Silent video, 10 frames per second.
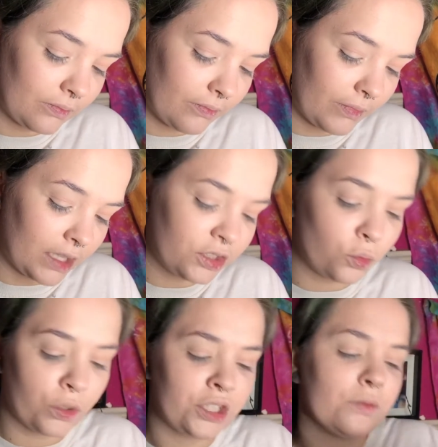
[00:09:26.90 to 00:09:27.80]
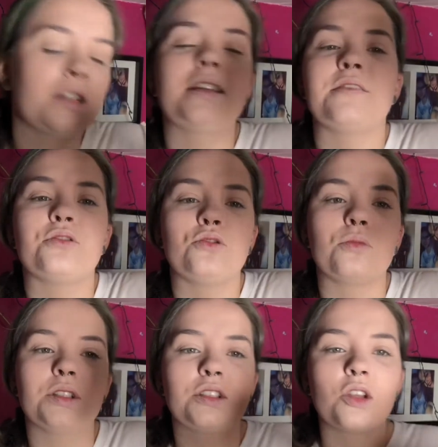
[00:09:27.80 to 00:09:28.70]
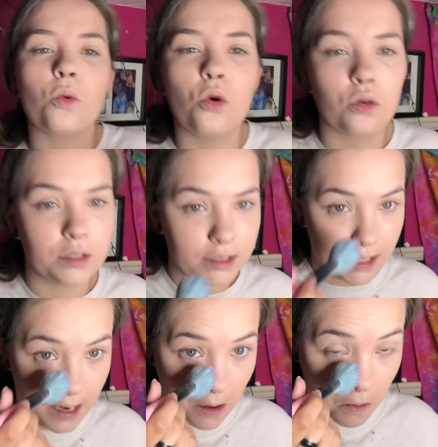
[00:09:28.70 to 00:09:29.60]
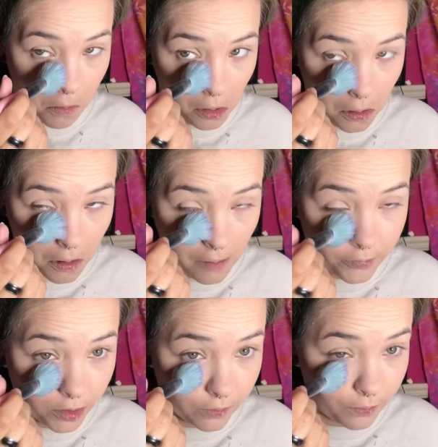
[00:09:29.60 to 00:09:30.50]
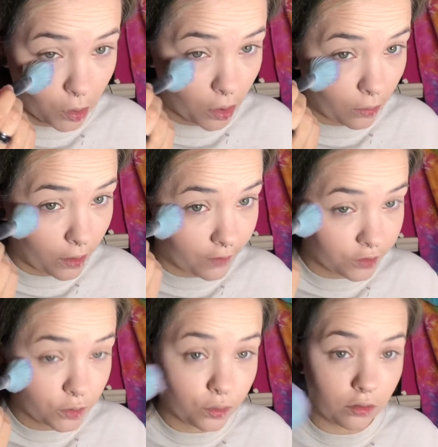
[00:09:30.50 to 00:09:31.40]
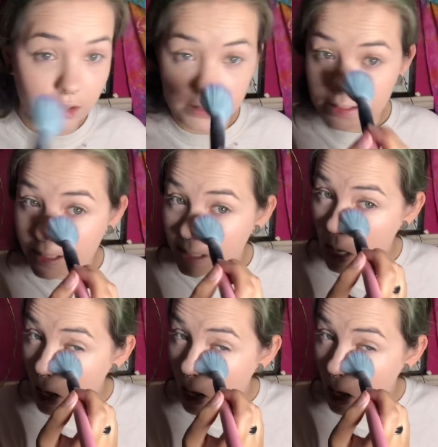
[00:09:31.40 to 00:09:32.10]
I just wish it was in a different tub because it's so awkward to get out. But I'm just gonna put where I've just put concealer.